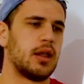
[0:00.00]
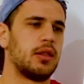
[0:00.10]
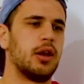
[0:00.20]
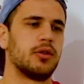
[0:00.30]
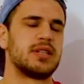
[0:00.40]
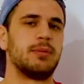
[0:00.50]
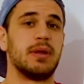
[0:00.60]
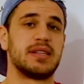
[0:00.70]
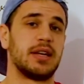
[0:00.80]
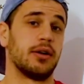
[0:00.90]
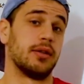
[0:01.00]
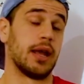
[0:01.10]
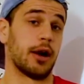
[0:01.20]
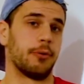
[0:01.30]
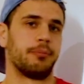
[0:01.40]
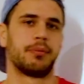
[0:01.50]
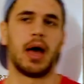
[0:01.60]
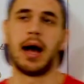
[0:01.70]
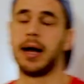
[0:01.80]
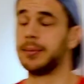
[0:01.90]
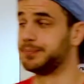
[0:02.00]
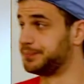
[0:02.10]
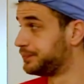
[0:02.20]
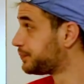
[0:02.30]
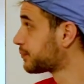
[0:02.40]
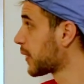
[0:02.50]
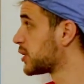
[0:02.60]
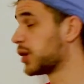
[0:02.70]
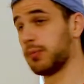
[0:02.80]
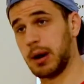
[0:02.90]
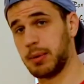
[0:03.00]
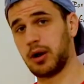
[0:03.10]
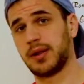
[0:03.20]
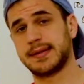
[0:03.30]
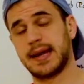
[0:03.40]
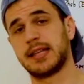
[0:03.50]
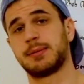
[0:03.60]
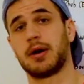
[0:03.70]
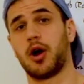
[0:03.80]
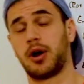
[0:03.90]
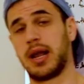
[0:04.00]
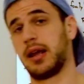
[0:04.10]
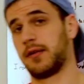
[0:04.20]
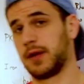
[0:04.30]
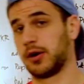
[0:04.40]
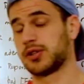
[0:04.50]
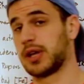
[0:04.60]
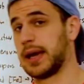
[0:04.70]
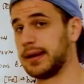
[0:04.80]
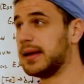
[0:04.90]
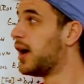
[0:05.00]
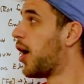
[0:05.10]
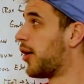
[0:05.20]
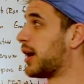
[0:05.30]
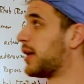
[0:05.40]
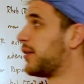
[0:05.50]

little tidbits here and there. So primarily today is about RNA interference, and RNA